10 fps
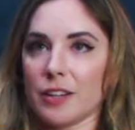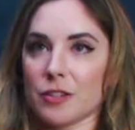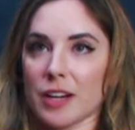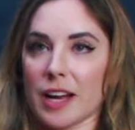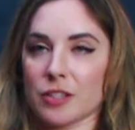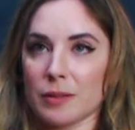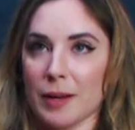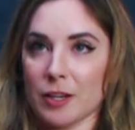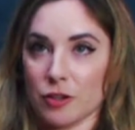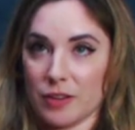you should actually
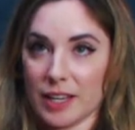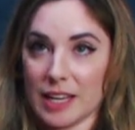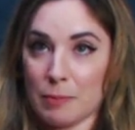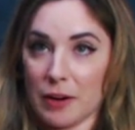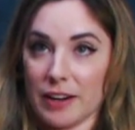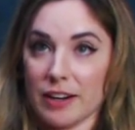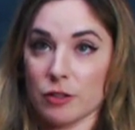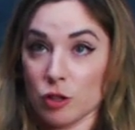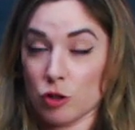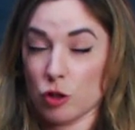make sure to keep their
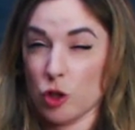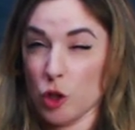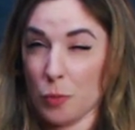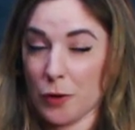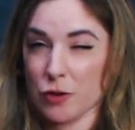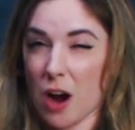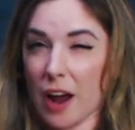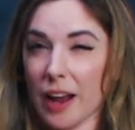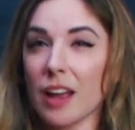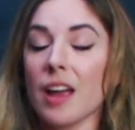ears super
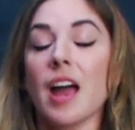dry